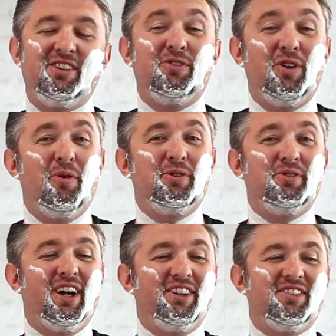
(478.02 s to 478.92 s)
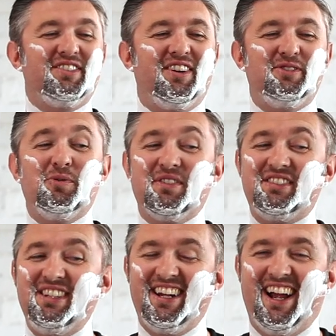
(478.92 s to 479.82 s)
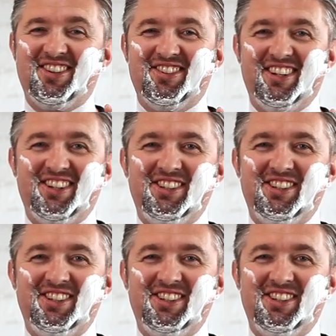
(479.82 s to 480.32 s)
you know when you cut yourself, you won't see it actually.